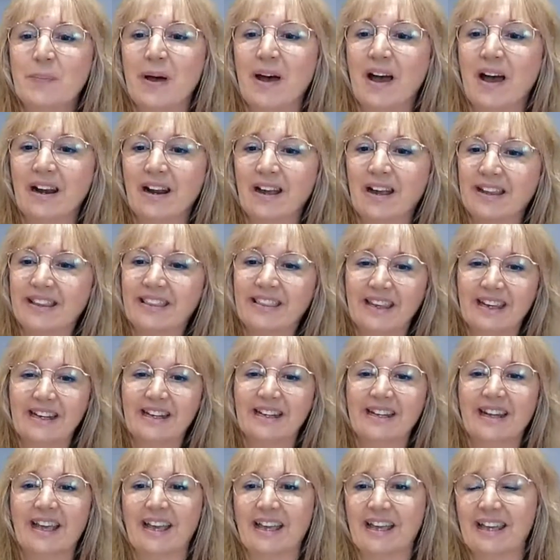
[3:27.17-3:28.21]
And I think
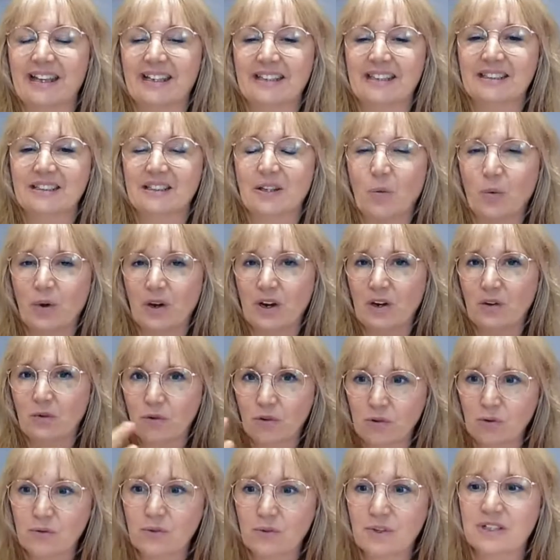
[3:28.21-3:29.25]
that is, we're
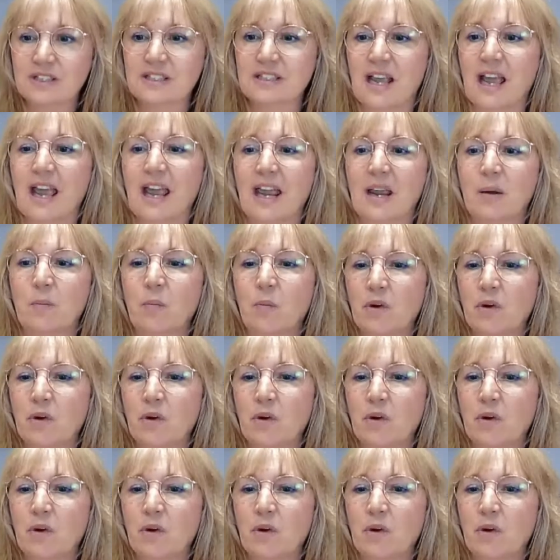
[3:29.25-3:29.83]
all the same.